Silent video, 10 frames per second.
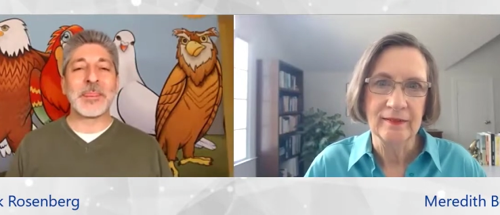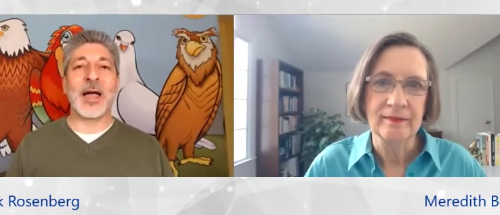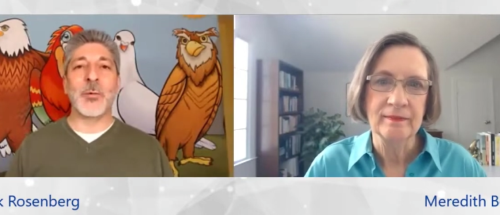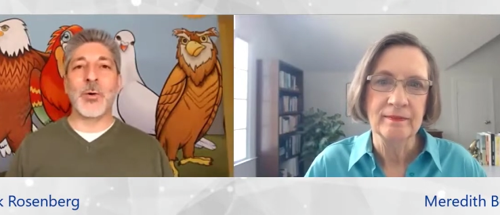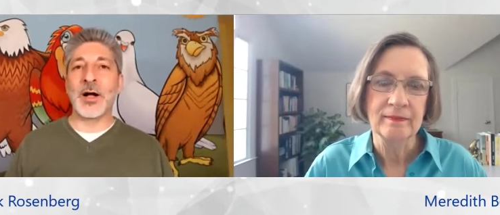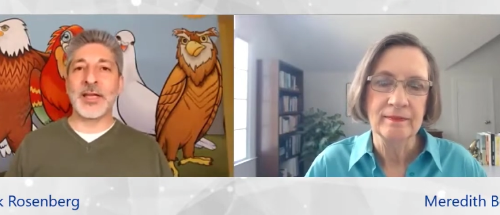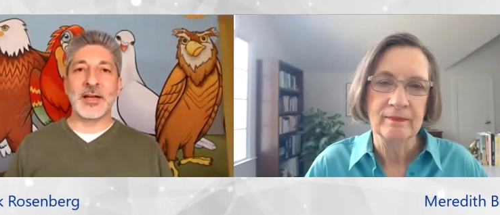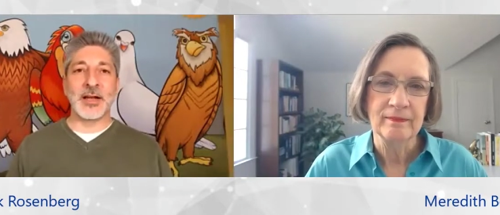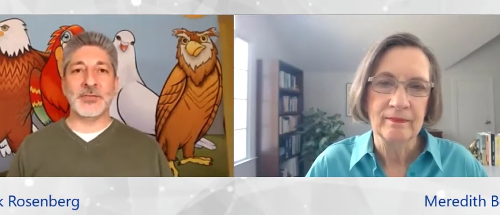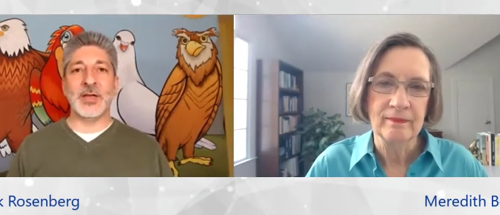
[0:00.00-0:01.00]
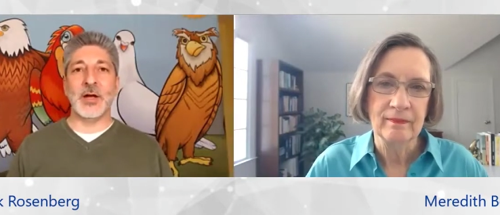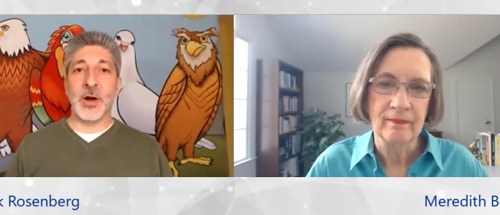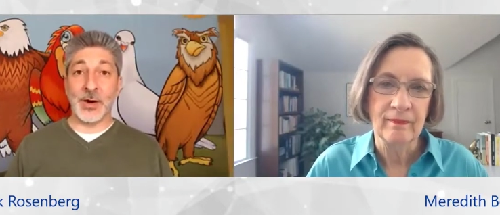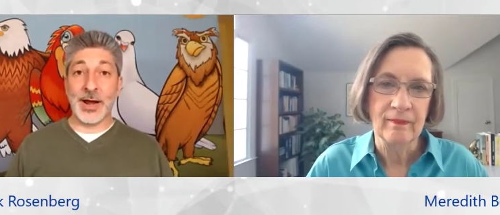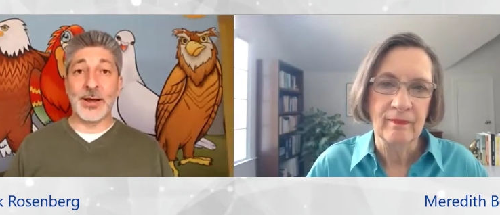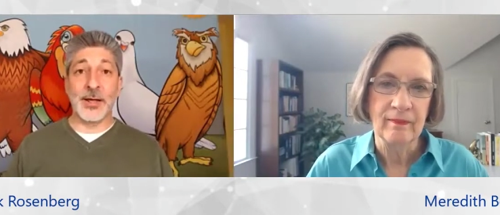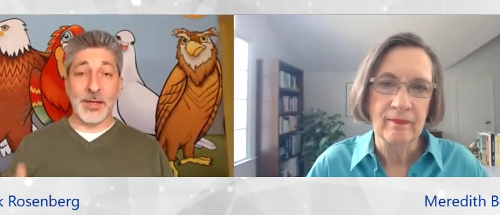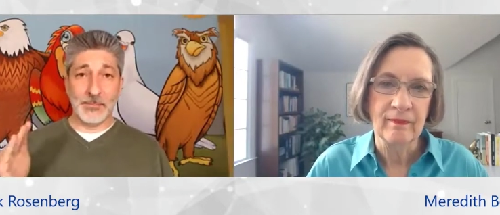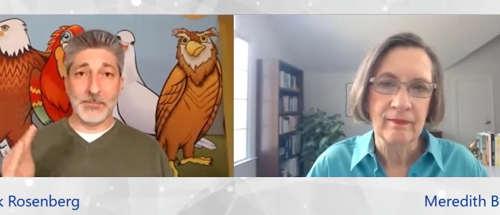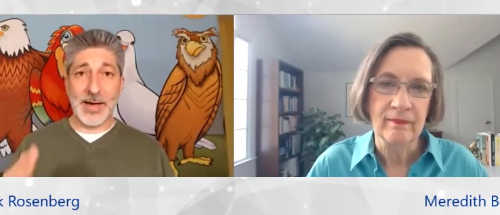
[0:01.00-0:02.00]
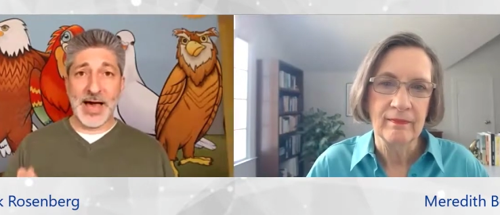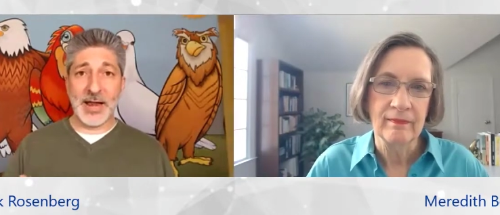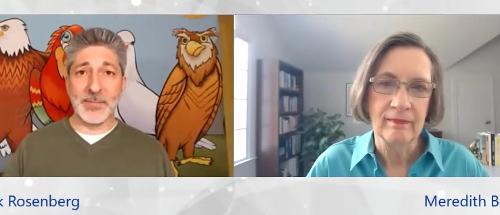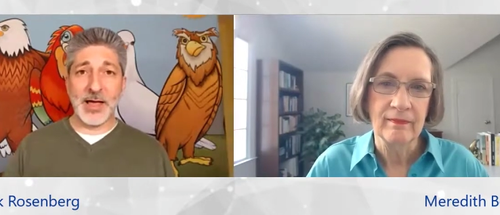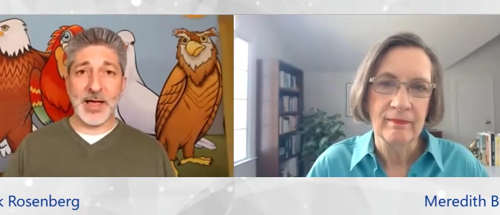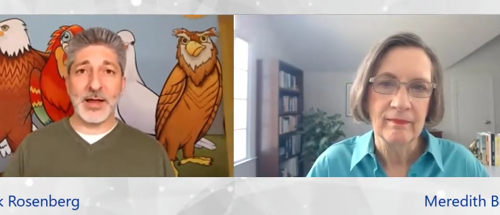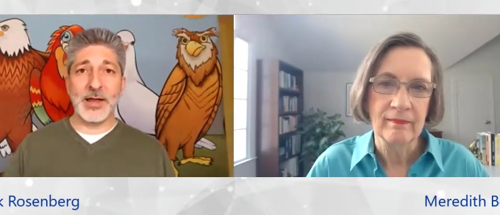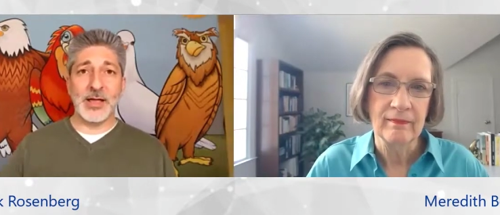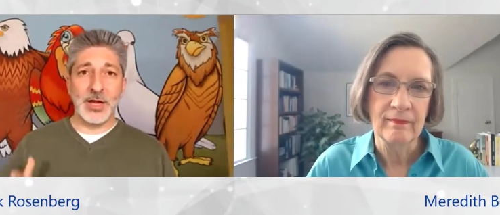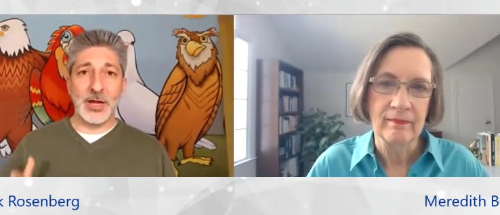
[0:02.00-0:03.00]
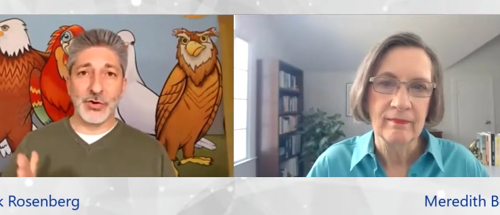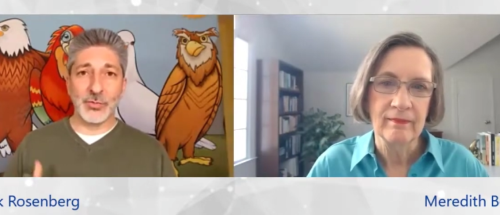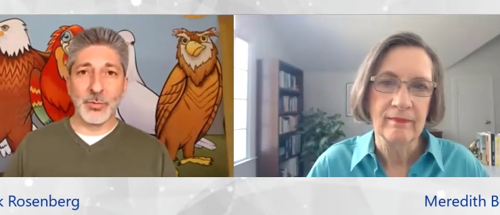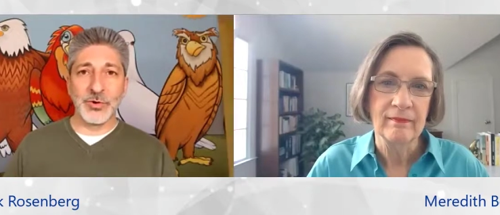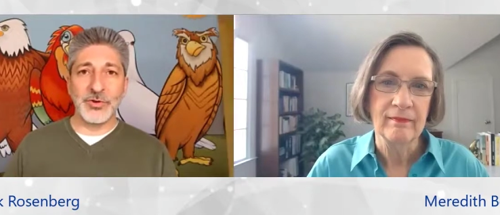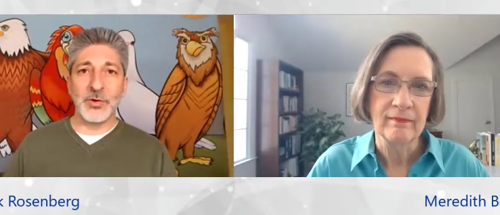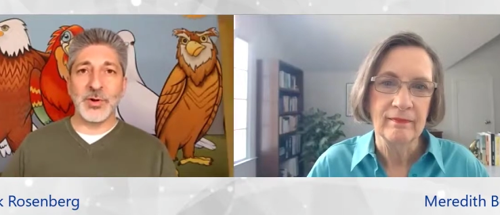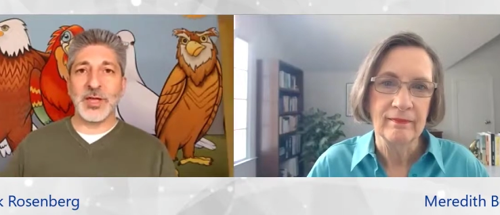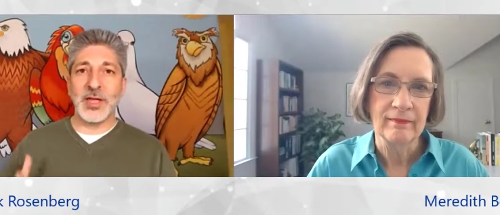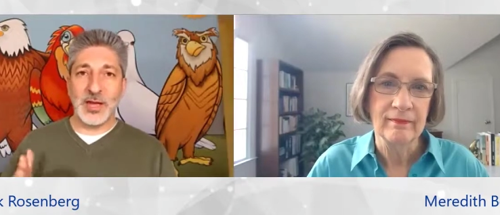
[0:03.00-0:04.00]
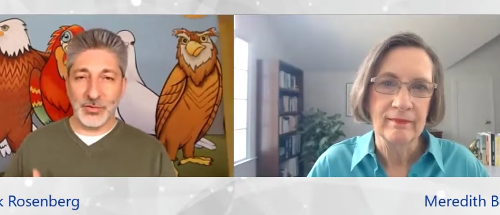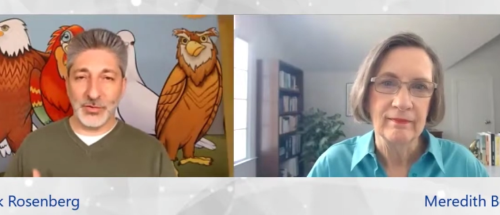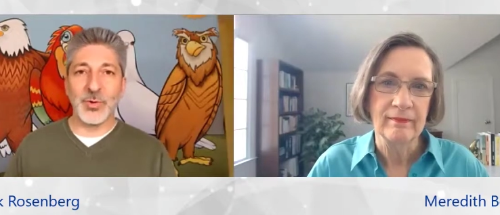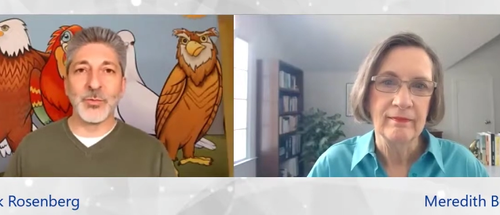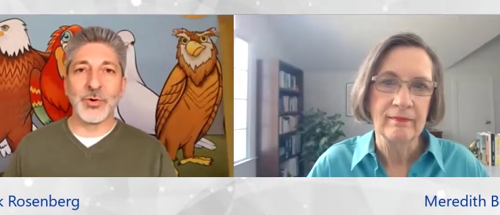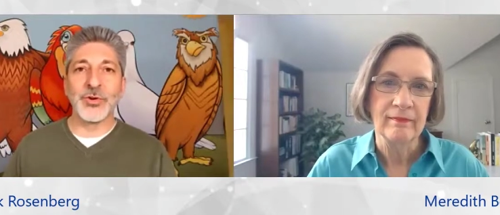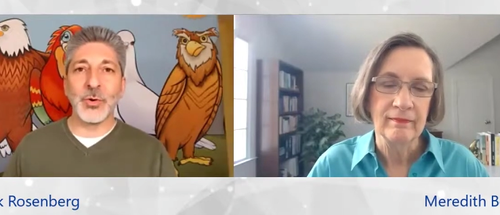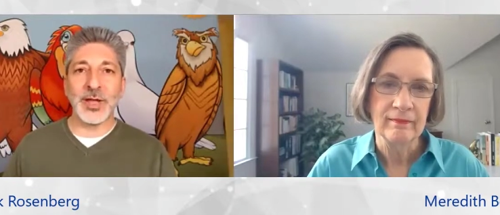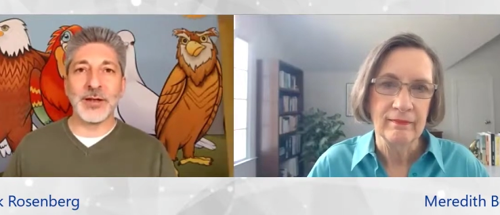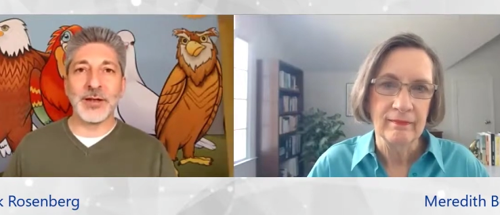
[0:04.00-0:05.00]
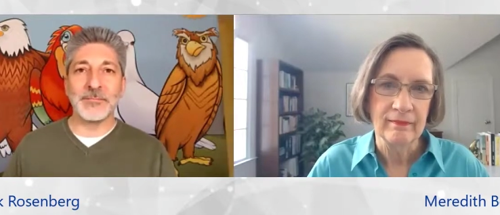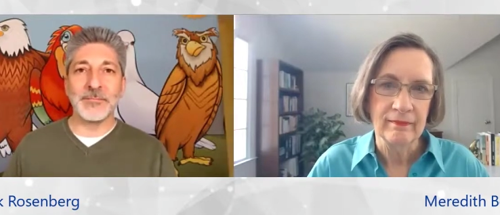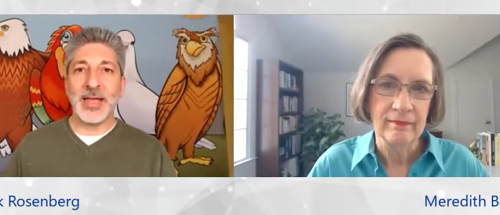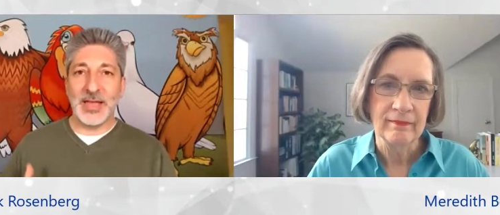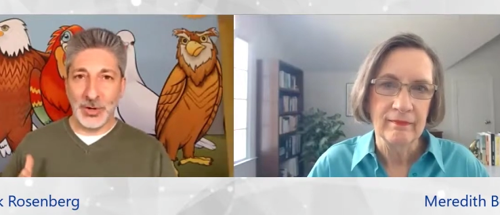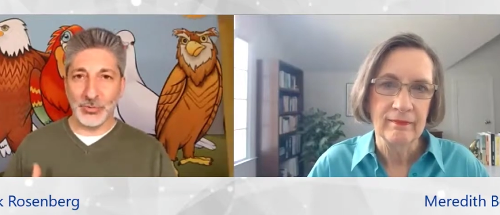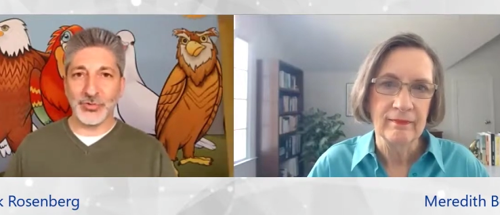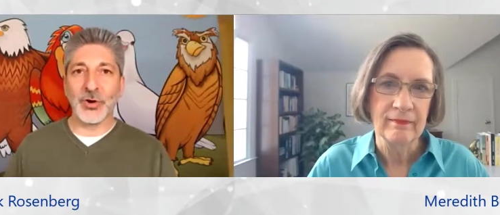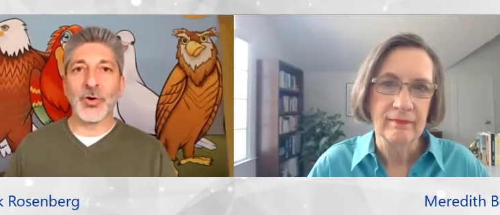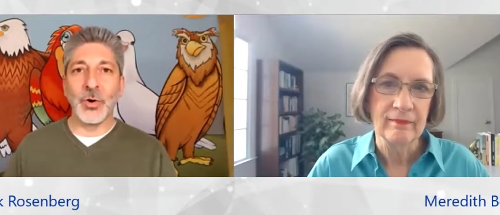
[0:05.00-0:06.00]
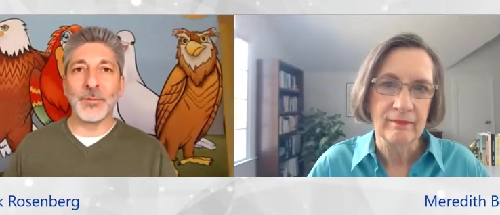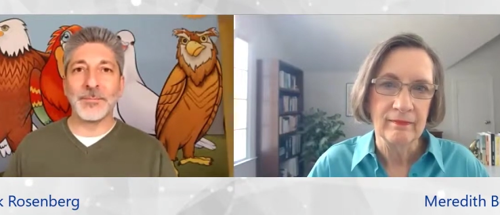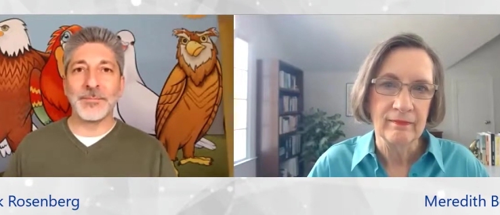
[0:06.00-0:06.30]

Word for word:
Speaker 1: I walk in and I say, all right, bottom line, here's what we're doing. Here's when we're doing it. Here's our goal.